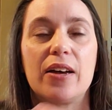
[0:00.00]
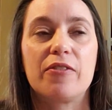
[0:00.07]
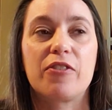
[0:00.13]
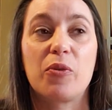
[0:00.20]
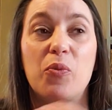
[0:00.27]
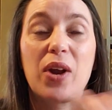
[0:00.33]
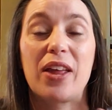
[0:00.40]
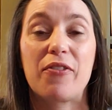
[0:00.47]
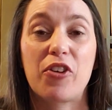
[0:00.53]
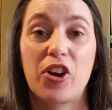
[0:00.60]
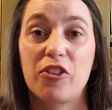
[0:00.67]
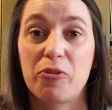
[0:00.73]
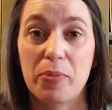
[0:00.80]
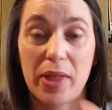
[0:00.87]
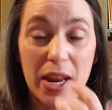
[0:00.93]
from what I've
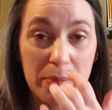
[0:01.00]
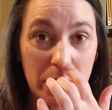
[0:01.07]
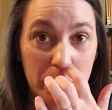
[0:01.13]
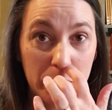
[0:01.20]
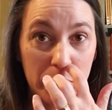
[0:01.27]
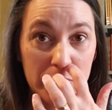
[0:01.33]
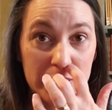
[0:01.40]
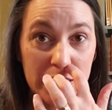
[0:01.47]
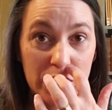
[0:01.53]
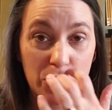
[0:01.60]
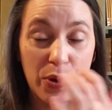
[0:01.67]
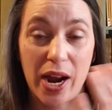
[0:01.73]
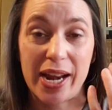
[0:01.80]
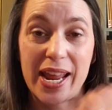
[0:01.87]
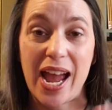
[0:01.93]
heard from a lot of people is that you
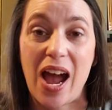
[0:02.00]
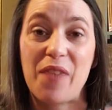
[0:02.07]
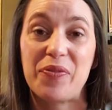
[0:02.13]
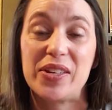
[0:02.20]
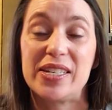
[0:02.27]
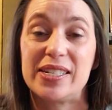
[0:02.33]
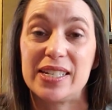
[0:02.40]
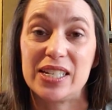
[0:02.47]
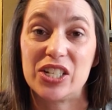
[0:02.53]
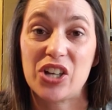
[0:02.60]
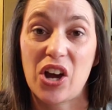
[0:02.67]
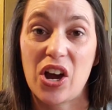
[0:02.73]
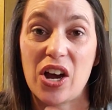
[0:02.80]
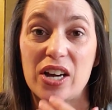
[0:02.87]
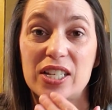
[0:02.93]
kind of have to
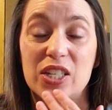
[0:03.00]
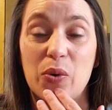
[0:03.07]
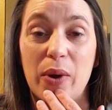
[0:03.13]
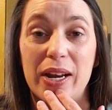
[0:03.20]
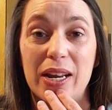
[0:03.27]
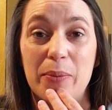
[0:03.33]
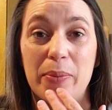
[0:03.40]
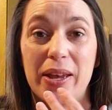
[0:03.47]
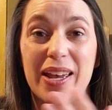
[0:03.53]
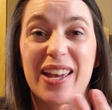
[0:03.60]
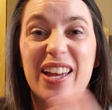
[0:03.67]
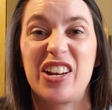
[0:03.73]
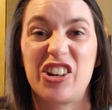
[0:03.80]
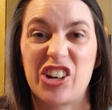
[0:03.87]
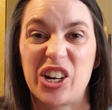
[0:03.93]
detox quite a bit
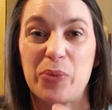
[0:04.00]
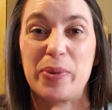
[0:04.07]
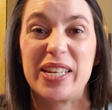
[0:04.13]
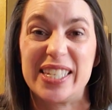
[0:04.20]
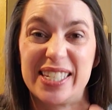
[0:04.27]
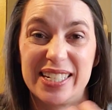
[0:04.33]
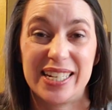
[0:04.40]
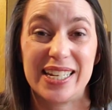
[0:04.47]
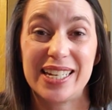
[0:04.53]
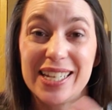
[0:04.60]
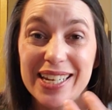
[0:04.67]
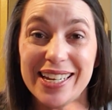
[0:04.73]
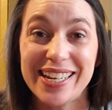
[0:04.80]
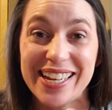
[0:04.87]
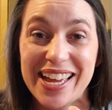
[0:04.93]
and you're going to be
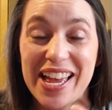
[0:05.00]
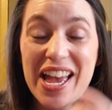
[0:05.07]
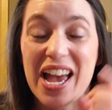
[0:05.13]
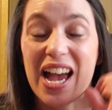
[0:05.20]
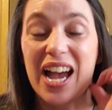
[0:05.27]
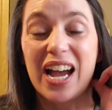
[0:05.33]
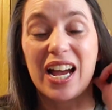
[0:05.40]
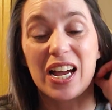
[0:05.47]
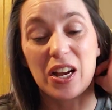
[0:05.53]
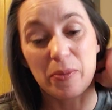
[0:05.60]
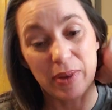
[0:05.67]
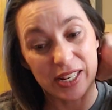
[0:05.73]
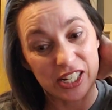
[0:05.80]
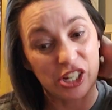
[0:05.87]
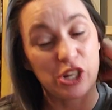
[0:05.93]
stinky
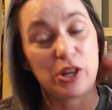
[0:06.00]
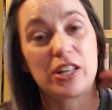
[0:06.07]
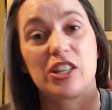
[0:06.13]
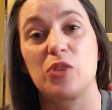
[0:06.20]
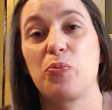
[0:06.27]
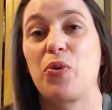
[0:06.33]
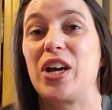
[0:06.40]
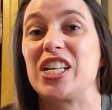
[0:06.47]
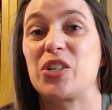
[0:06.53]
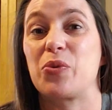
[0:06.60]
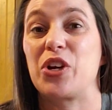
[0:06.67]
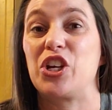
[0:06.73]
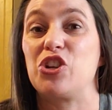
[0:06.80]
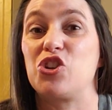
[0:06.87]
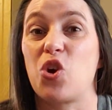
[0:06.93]
until you get to the point to
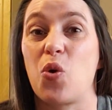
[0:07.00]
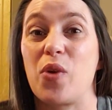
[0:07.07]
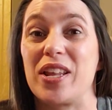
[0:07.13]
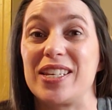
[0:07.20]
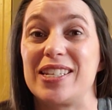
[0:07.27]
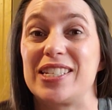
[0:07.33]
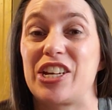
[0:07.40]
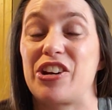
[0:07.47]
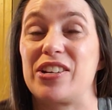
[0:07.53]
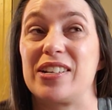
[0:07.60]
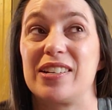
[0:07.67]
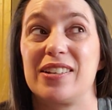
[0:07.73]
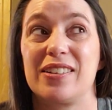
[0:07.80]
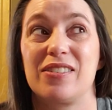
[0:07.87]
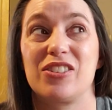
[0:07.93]
where you don't
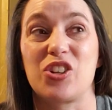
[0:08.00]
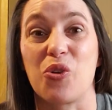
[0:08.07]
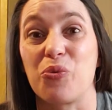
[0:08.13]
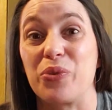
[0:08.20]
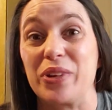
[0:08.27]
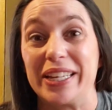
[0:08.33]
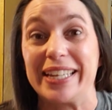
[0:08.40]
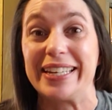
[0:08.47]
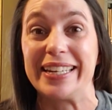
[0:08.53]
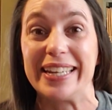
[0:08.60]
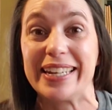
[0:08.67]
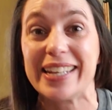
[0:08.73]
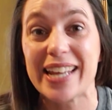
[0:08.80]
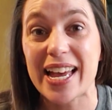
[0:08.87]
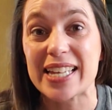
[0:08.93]
really need
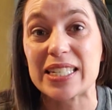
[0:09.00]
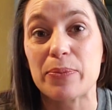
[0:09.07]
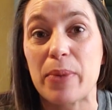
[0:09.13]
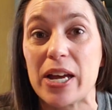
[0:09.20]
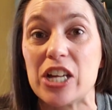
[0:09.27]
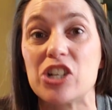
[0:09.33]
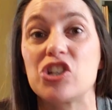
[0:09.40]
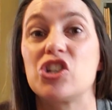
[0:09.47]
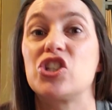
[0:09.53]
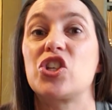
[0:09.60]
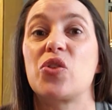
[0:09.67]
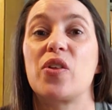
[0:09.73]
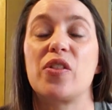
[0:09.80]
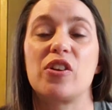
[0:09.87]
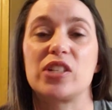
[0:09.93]
it as much. And so
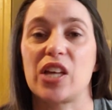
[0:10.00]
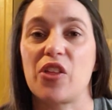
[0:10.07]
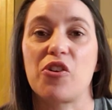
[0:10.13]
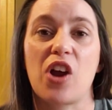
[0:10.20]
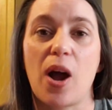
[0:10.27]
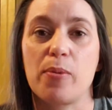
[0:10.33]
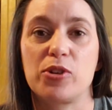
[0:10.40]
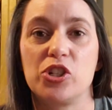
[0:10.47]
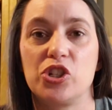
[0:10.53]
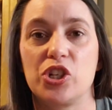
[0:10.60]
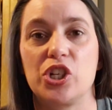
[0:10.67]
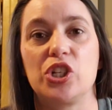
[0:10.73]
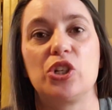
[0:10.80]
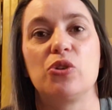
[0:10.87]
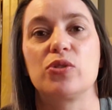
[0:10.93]
then there's other options you
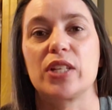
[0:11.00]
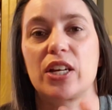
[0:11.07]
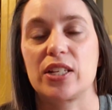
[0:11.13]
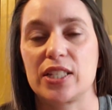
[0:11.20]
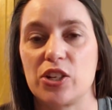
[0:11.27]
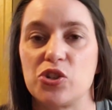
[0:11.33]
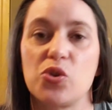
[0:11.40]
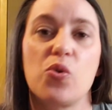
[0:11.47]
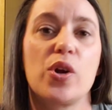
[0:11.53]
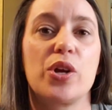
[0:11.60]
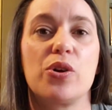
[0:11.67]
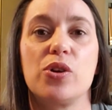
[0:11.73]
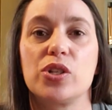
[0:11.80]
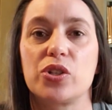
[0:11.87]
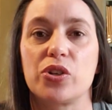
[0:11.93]
can use, like essential
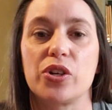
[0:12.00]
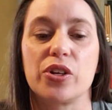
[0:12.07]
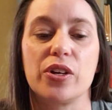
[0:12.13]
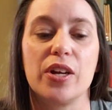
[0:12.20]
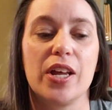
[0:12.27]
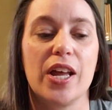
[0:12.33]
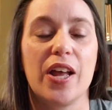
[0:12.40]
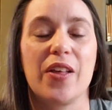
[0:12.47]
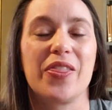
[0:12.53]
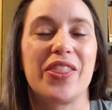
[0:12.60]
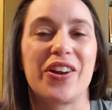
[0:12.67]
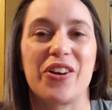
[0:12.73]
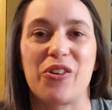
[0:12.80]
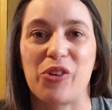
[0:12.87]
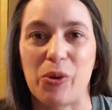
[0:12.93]
oils or
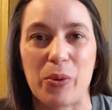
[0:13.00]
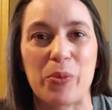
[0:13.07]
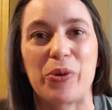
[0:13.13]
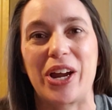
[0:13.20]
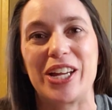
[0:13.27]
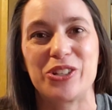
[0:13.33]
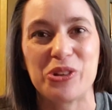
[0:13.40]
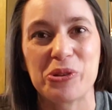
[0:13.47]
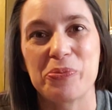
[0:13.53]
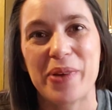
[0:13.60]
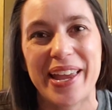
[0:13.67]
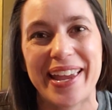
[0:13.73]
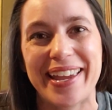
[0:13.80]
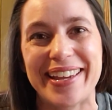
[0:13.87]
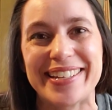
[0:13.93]
their Aroma Bright
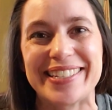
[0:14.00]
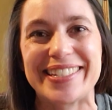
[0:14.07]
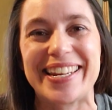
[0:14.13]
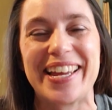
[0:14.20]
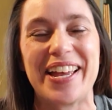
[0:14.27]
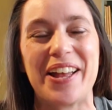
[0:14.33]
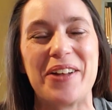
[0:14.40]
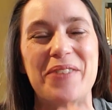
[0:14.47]
toothpaste. You